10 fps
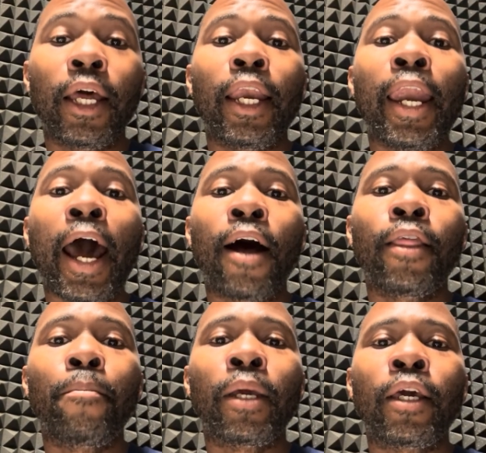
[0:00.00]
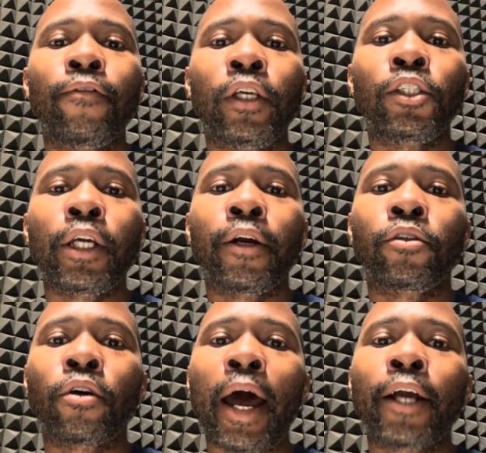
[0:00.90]
Now that many of these
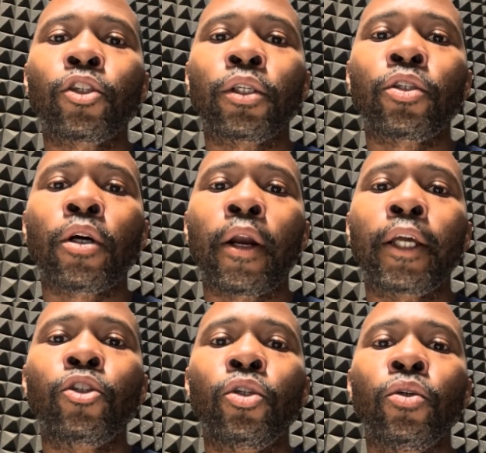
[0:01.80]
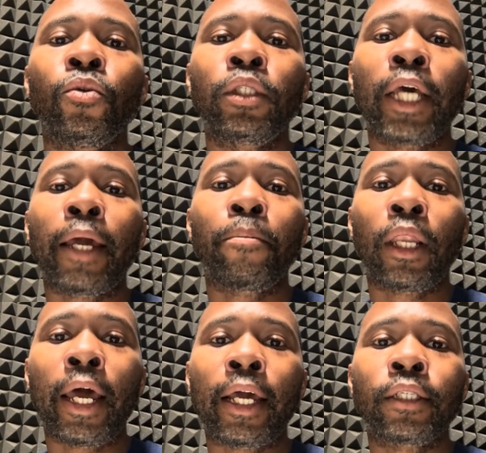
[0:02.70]
tariffs are actually starting to take
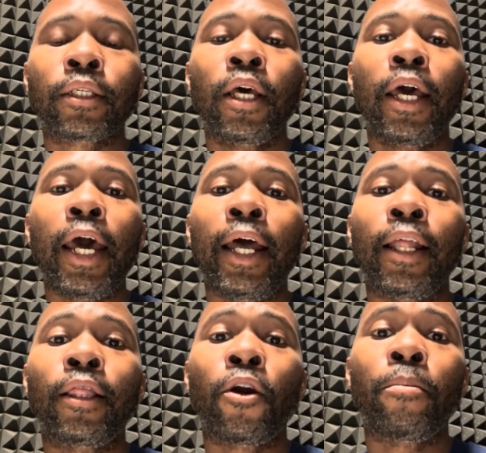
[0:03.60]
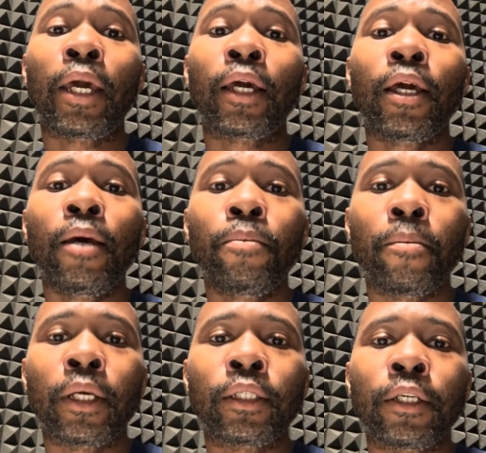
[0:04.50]
place and that they're being
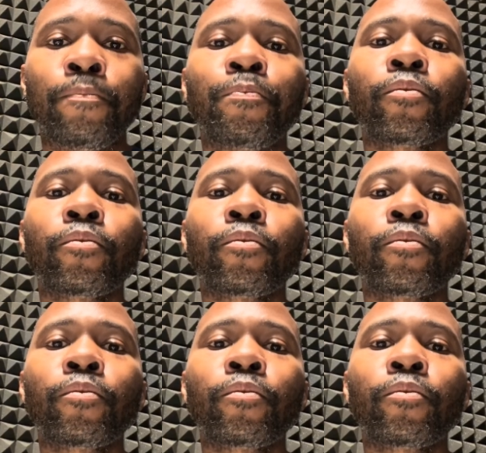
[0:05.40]
implemented,